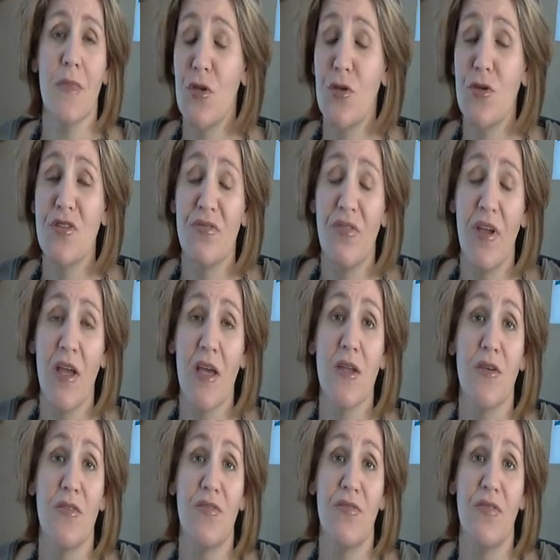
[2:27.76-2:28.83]
huge fan
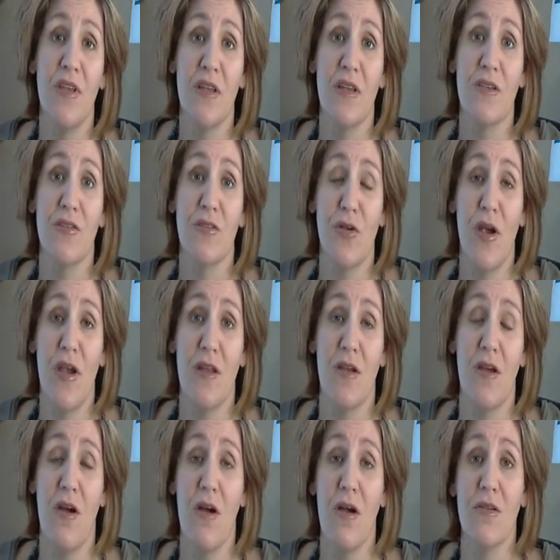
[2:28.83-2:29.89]
of Phoenix trading
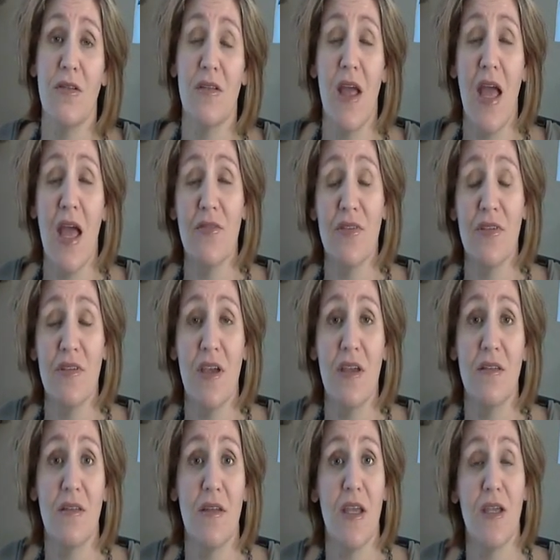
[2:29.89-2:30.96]
cards, and I have a
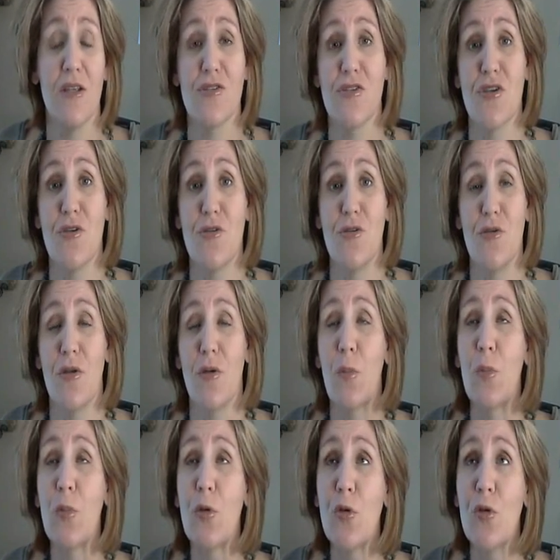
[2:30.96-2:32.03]
site that I can show you. They're
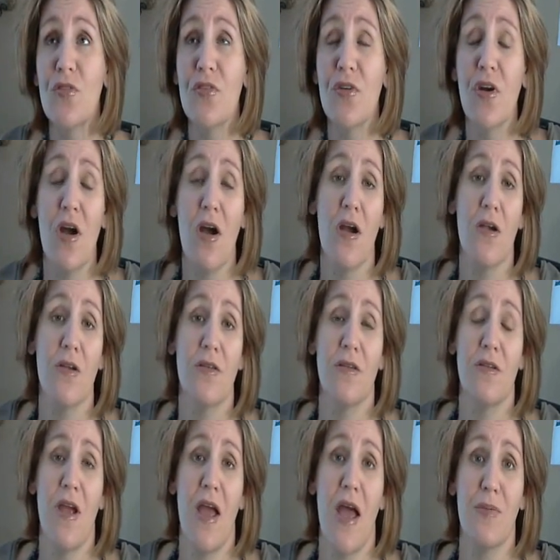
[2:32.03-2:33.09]
beautiful cards
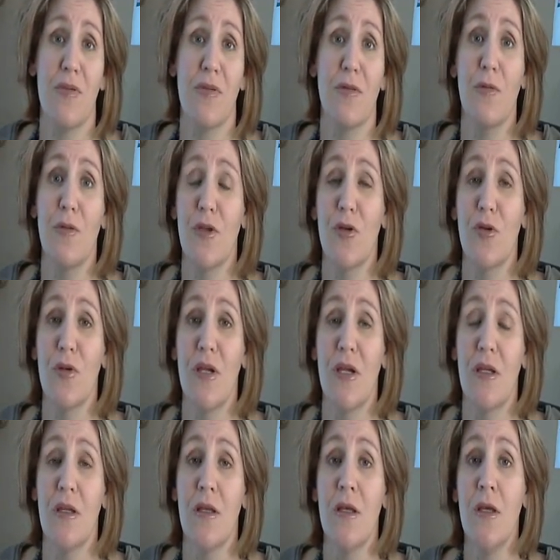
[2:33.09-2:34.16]
that are absolutely
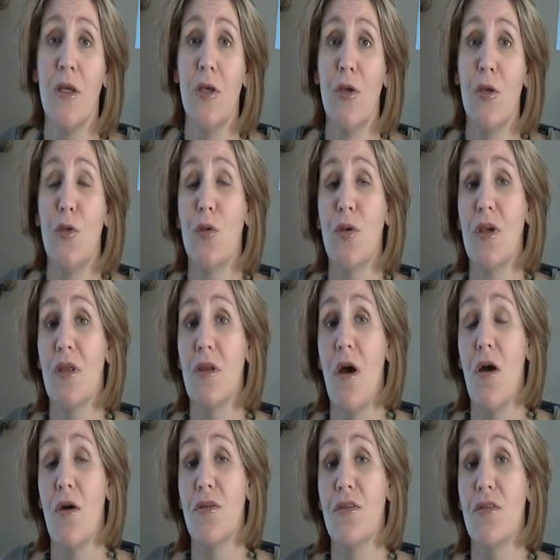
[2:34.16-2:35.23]
green. You can
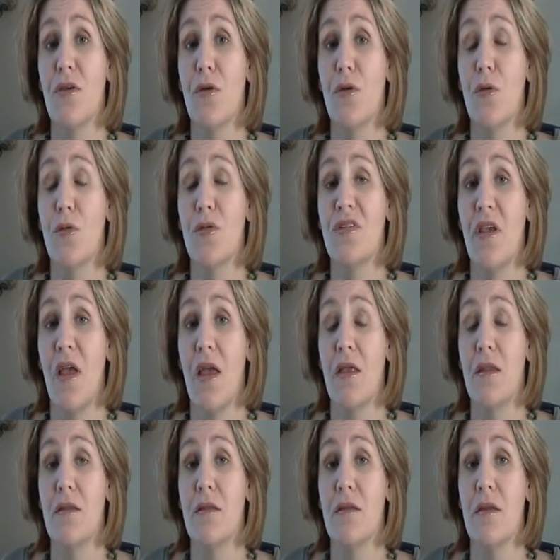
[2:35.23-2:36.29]
also
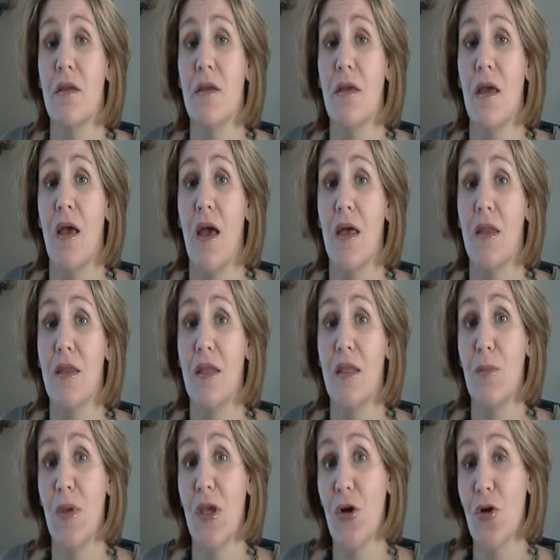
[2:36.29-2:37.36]
send an
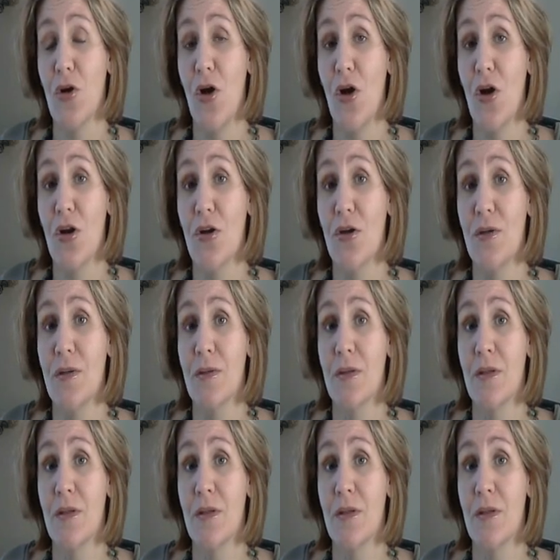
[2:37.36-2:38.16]
email card.